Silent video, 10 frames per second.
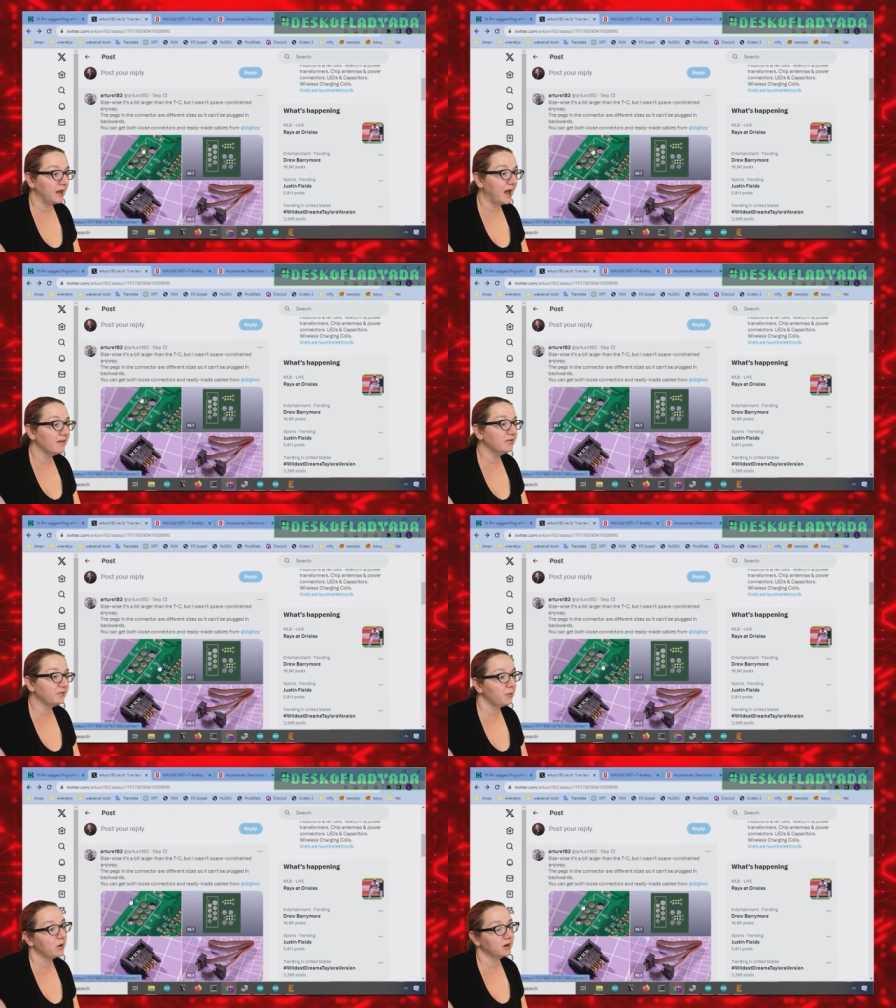have it
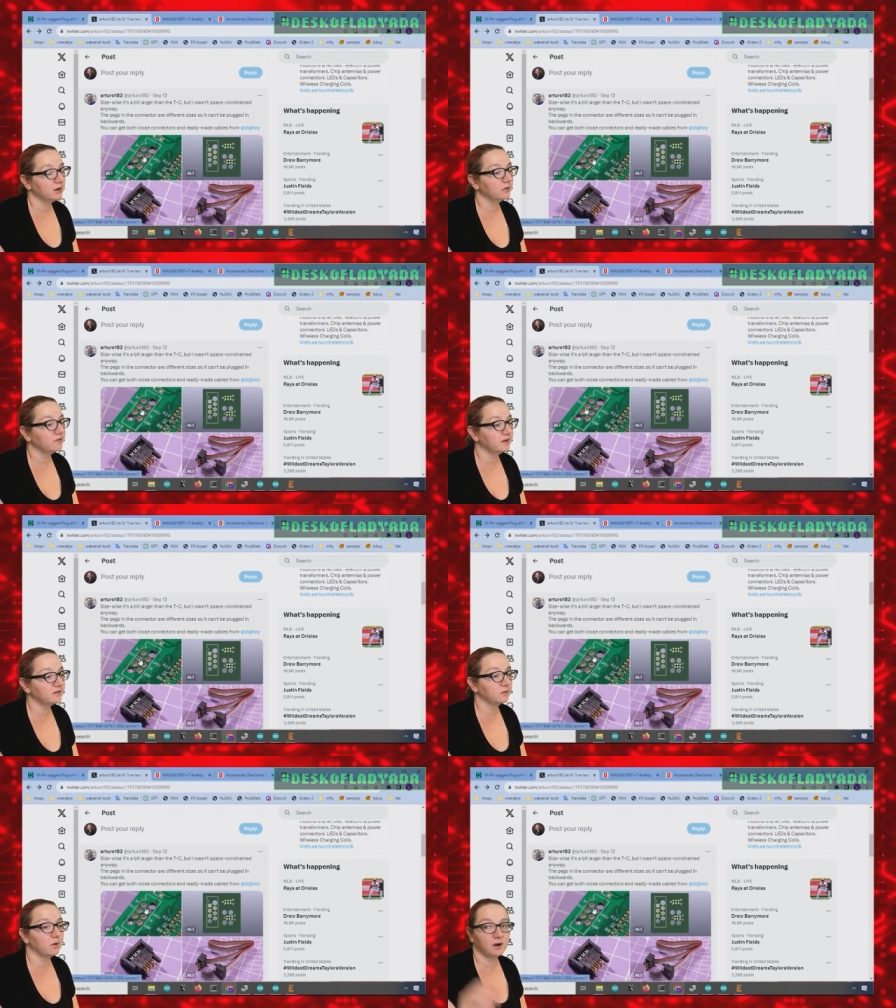for, you know,
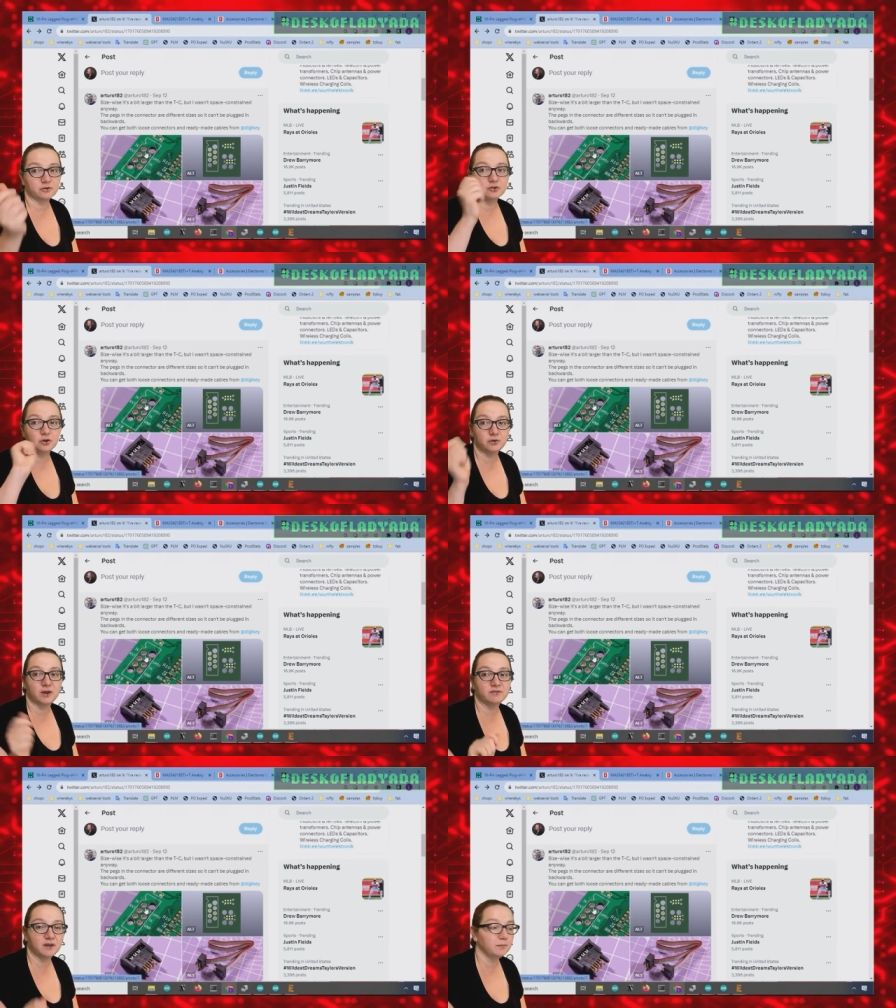six, or I'll show you, they
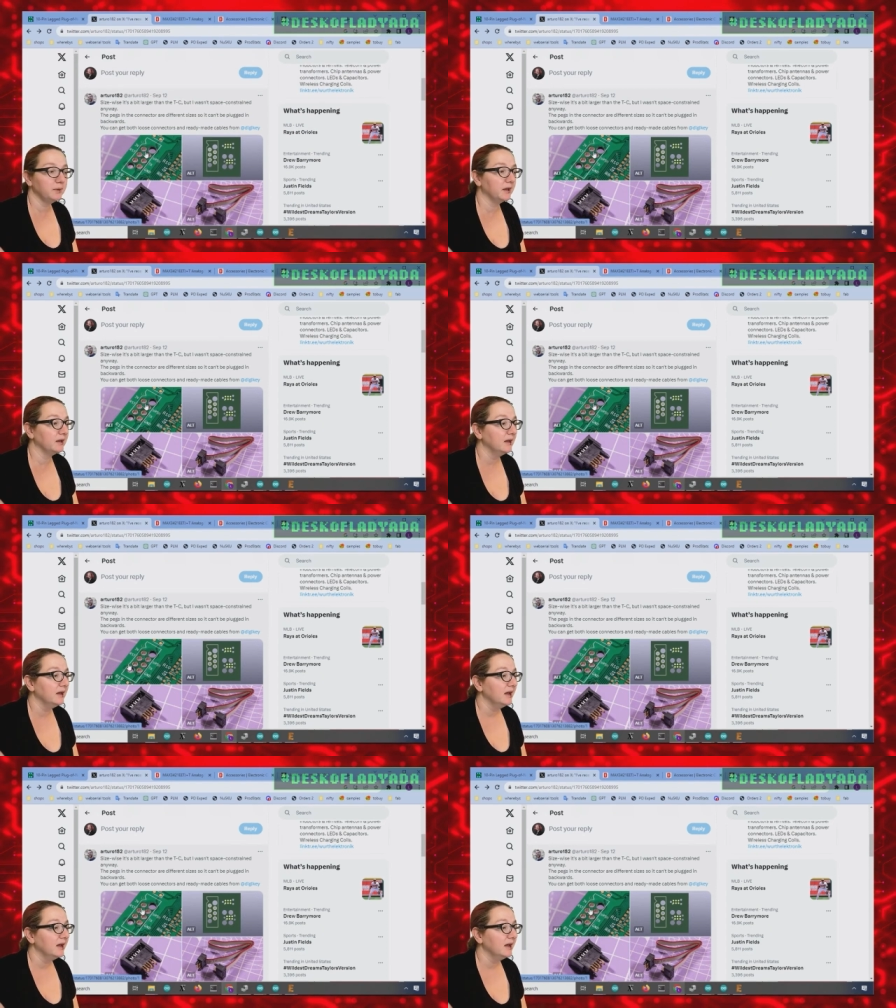have ten pin.